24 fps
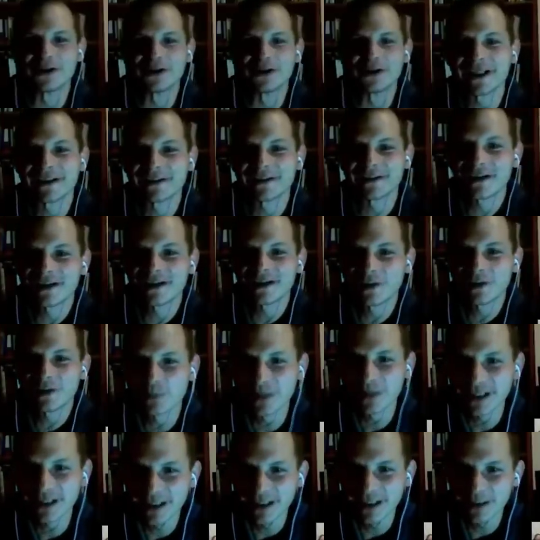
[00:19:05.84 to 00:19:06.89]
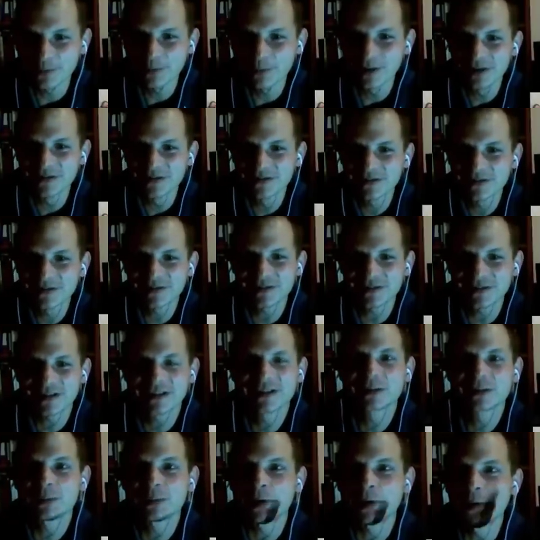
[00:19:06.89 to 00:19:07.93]
then. When I was
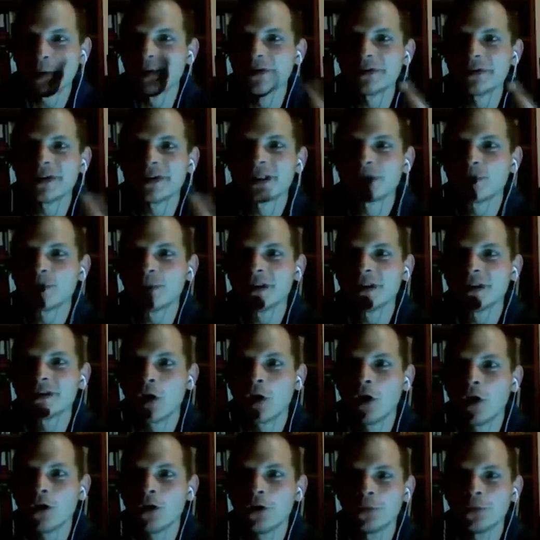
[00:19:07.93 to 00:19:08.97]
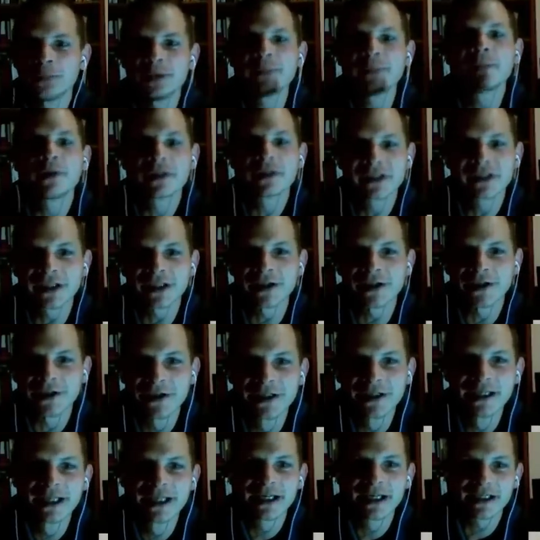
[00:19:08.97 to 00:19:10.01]
experimenting with other people's gear,
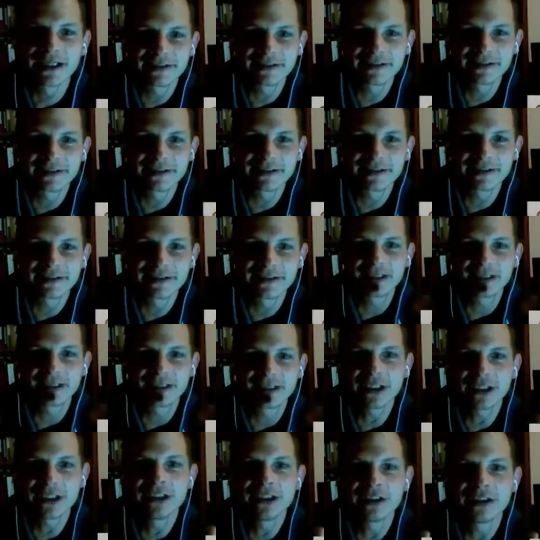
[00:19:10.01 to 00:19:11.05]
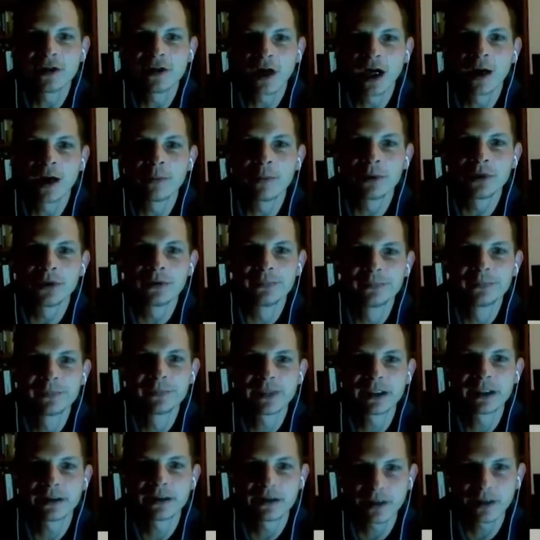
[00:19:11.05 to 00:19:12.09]
and I said I really need an
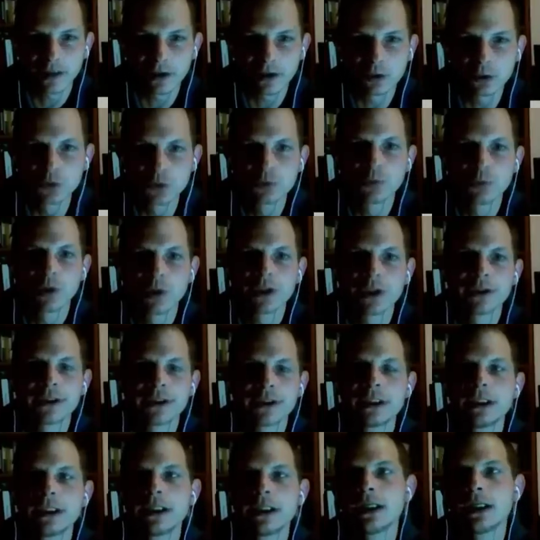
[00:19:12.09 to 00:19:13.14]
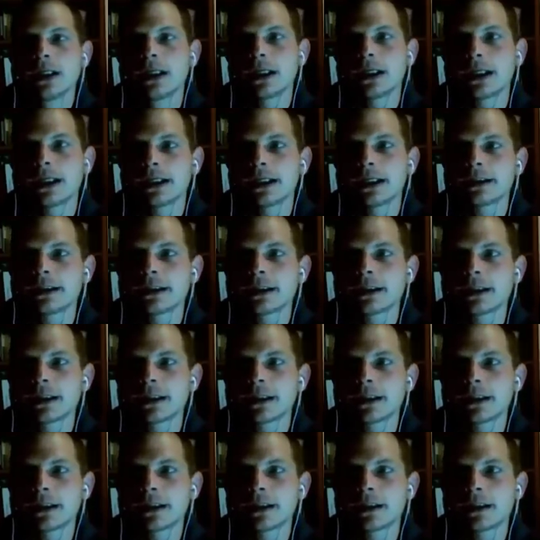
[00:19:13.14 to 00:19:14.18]
armor, a good one. And
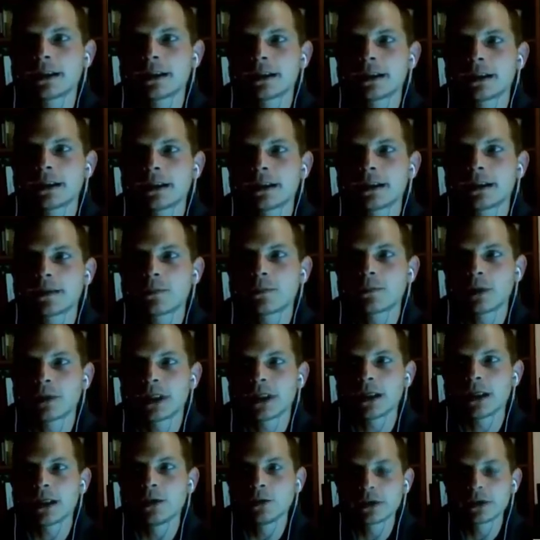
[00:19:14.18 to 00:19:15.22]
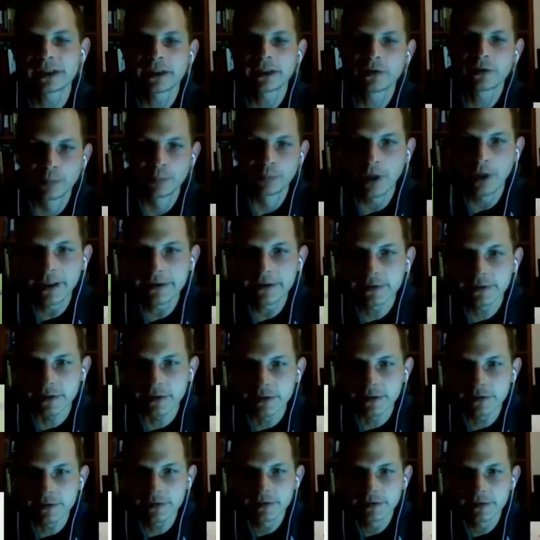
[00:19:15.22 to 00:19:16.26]
when I looked at the
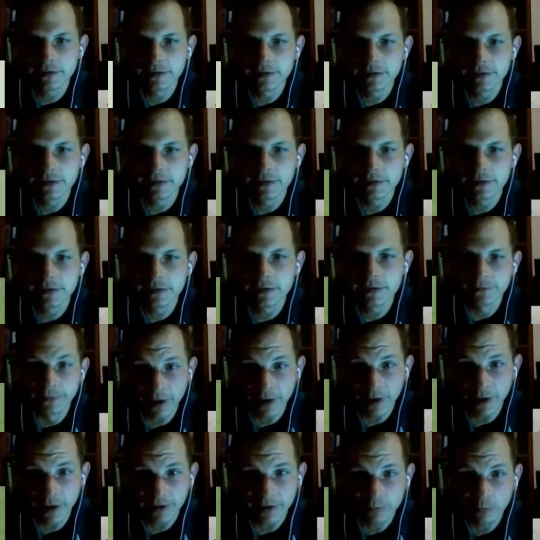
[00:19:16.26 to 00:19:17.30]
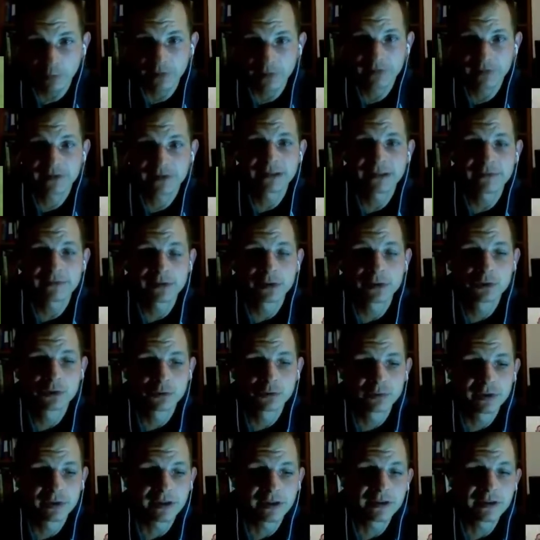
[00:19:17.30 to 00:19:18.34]
prices, the first price that
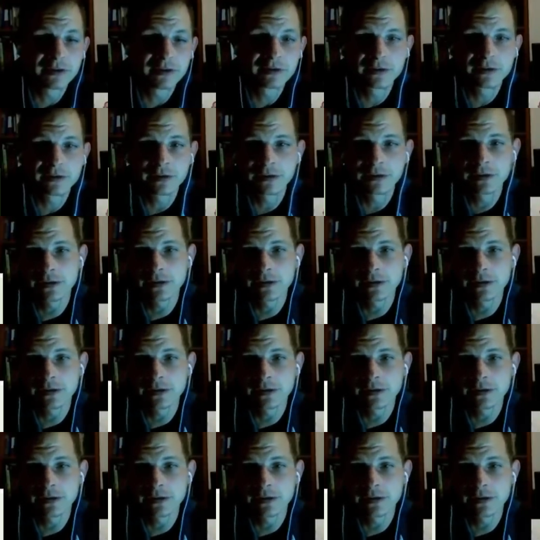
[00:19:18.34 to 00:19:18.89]
was given to me